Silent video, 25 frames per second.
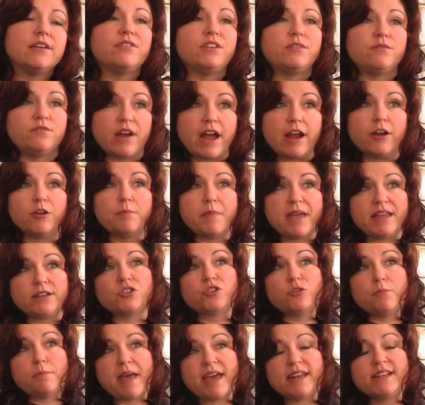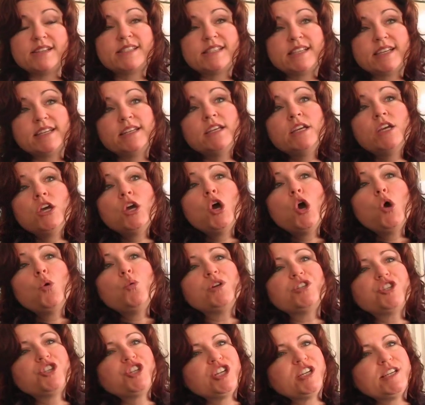of Environmental Medicine,
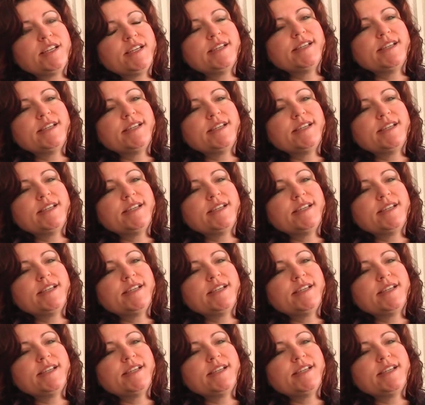which